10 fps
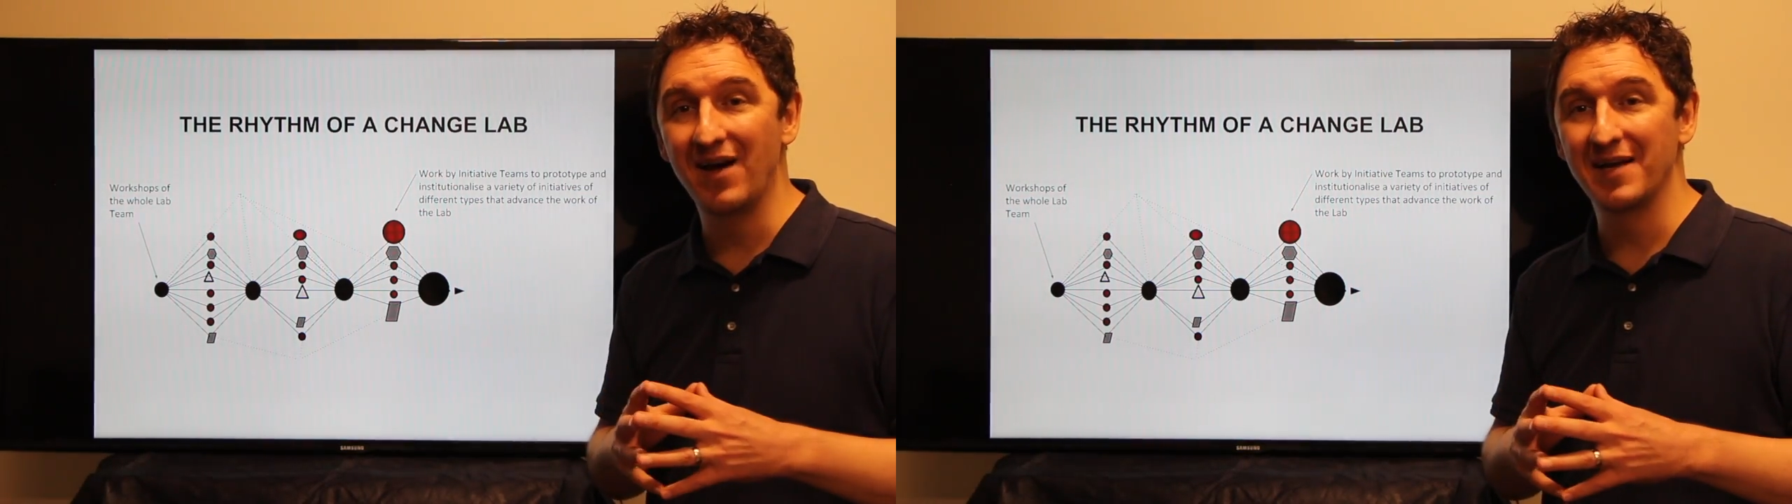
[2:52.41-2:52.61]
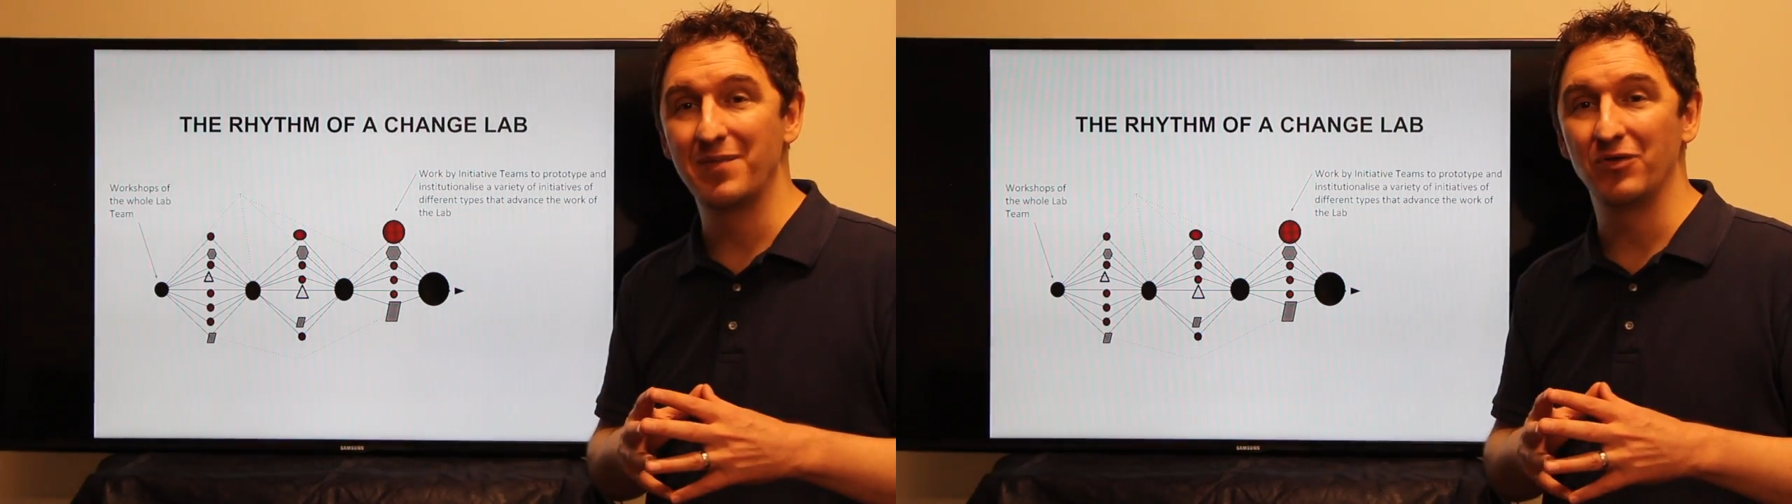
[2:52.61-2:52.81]

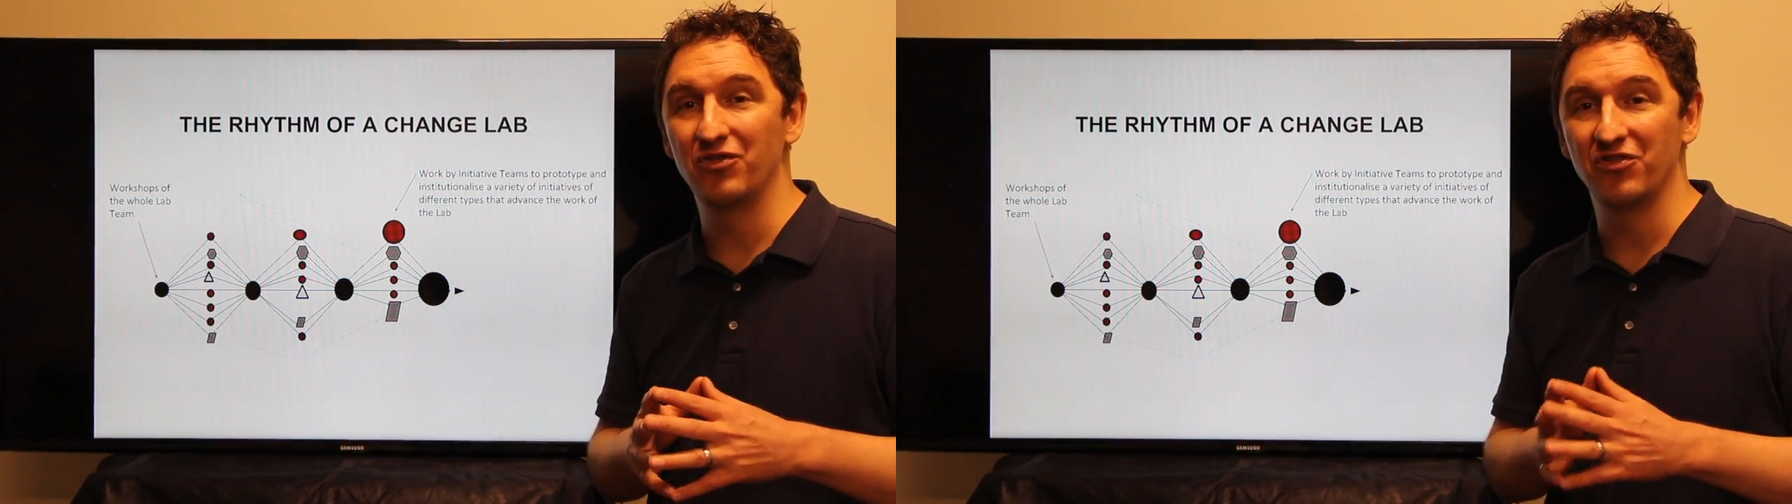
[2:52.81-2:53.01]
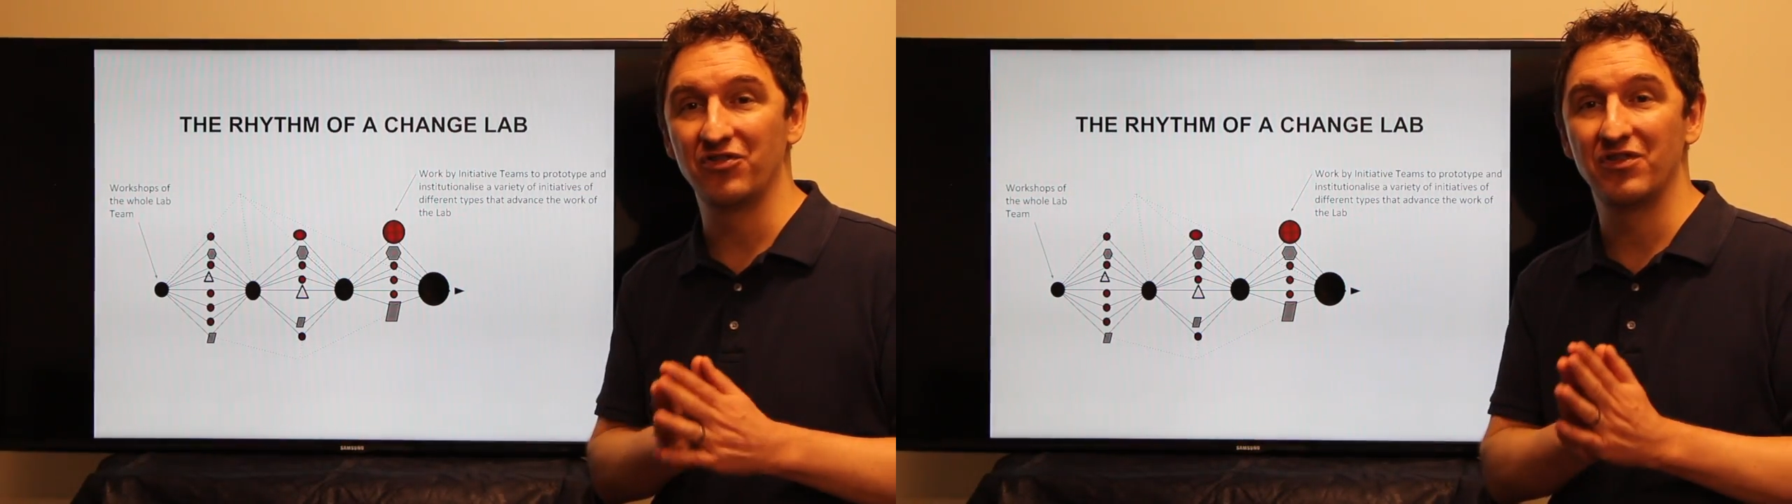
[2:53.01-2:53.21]
not about
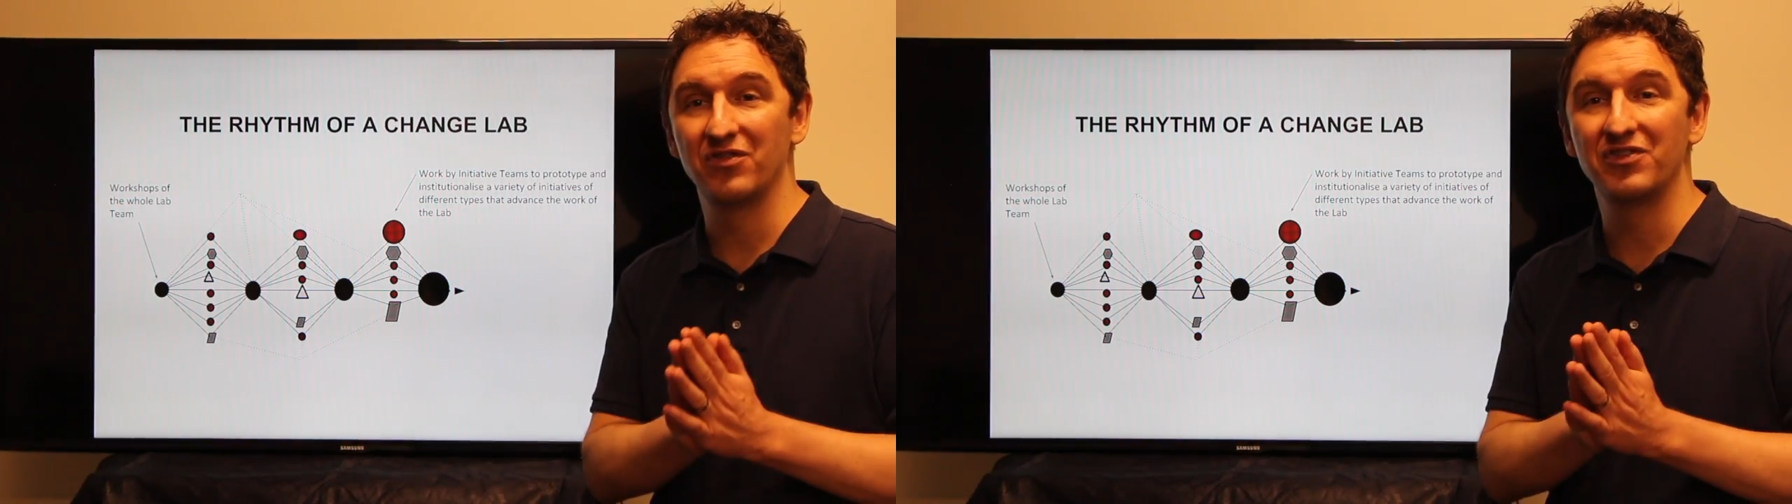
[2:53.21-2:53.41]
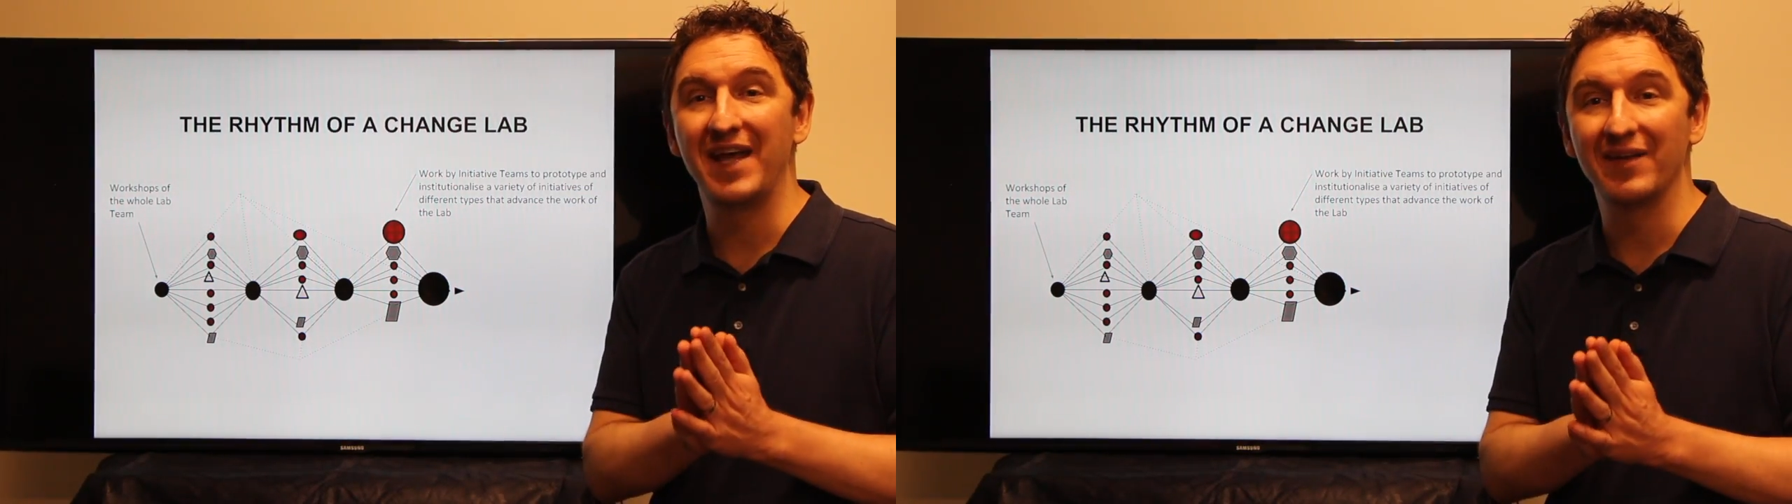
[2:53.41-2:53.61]
just
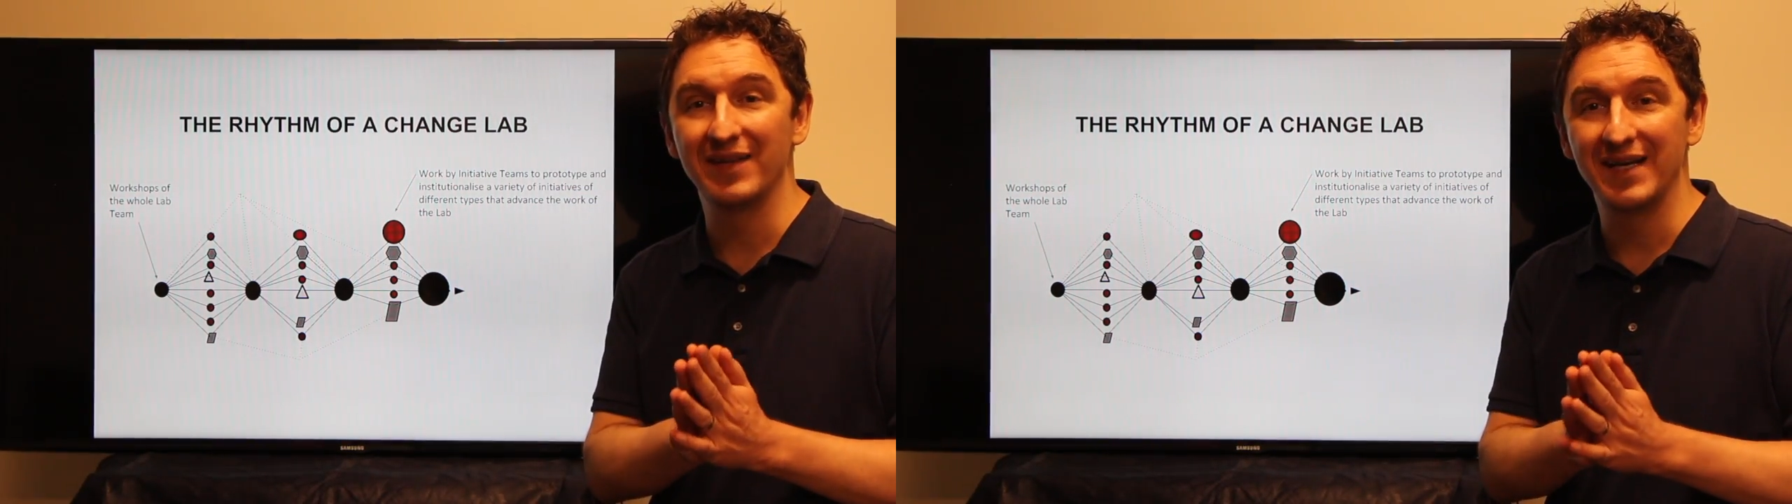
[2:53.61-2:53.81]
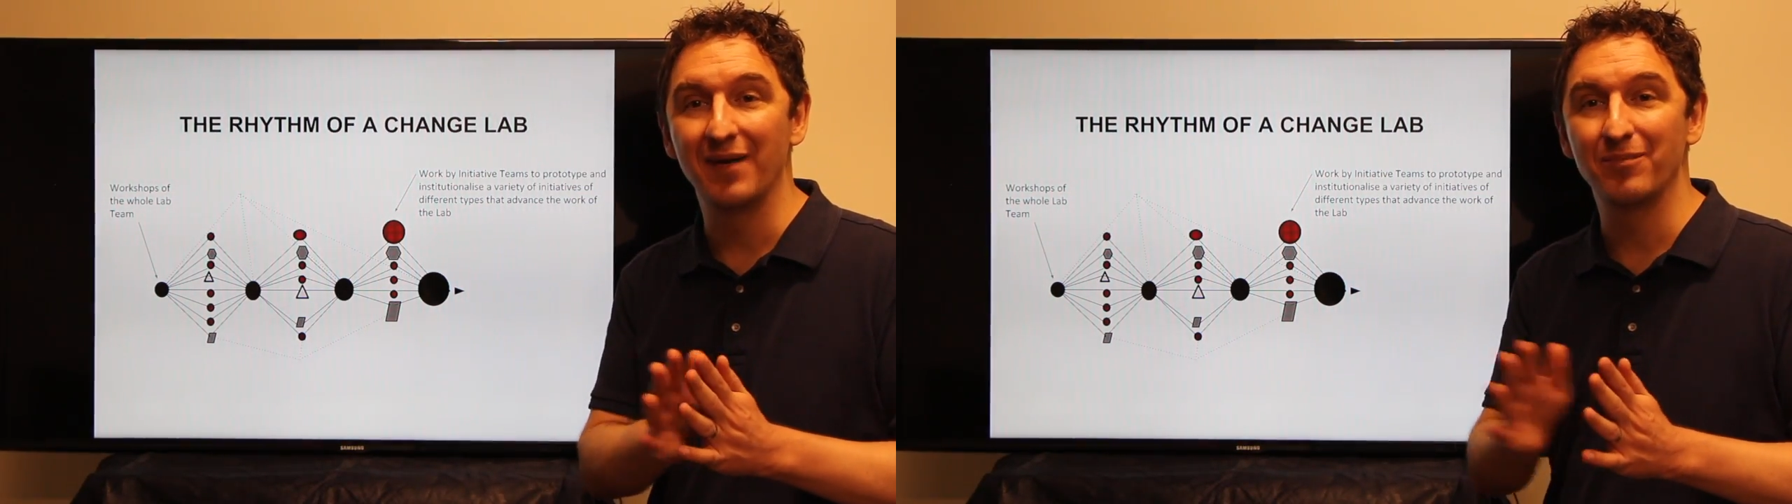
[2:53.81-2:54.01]

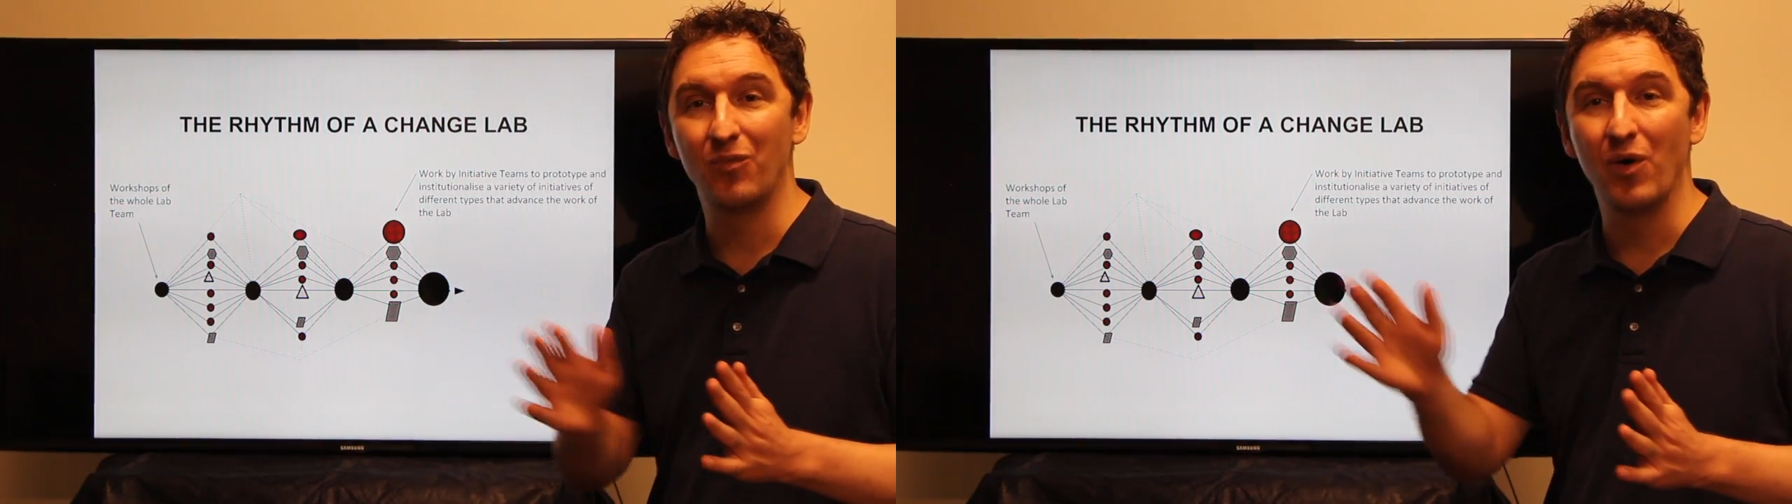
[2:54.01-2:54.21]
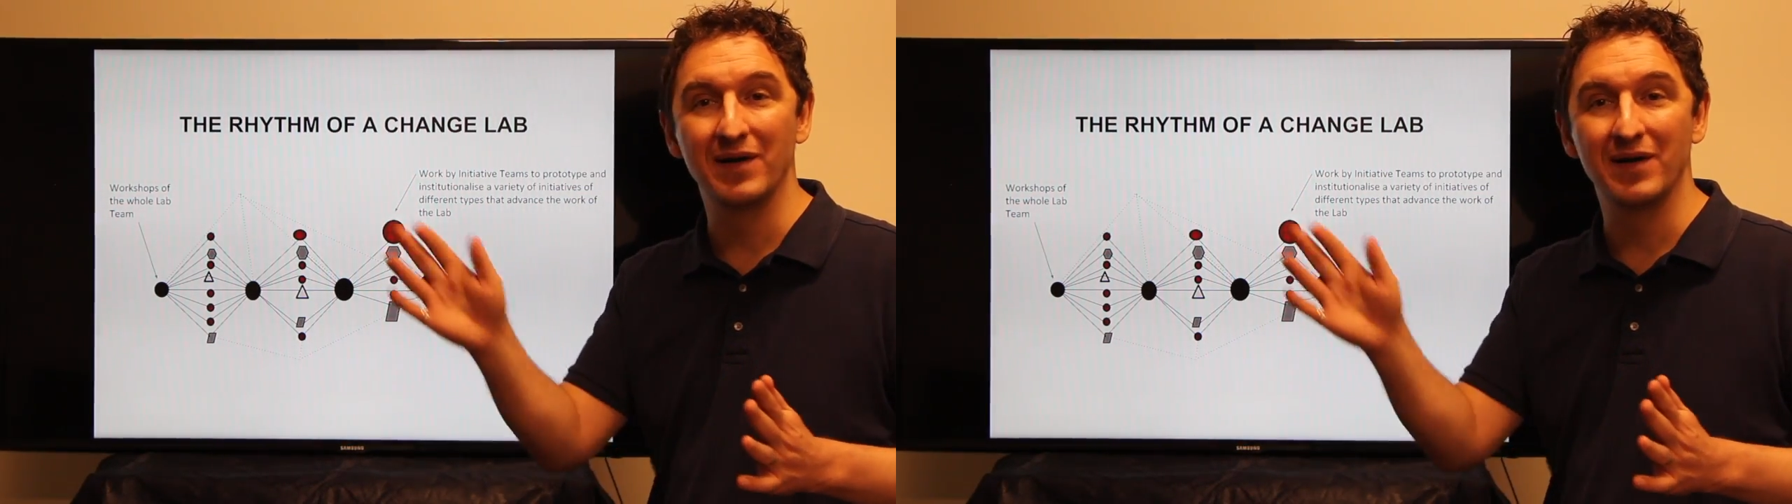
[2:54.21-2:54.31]
scaling up